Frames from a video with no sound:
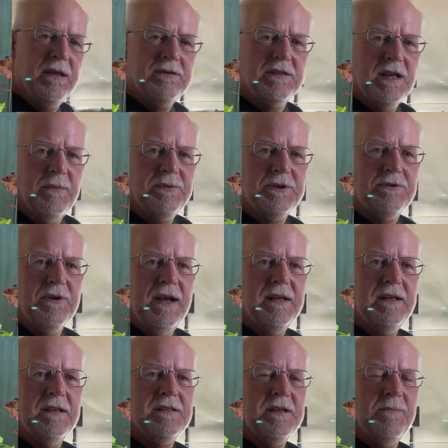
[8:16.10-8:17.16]
substrate
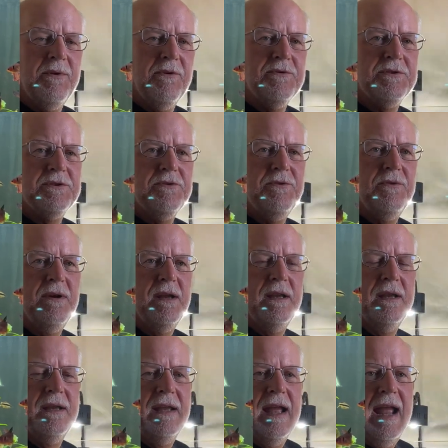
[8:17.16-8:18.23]
that's supposed to
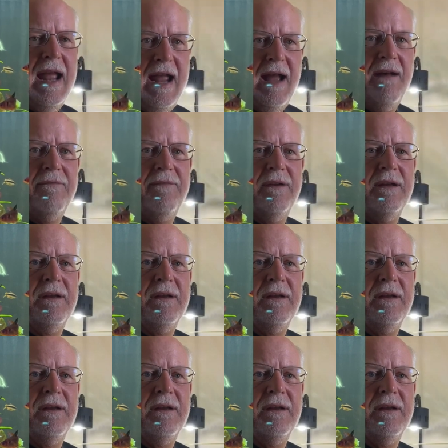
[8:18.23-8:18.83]
have,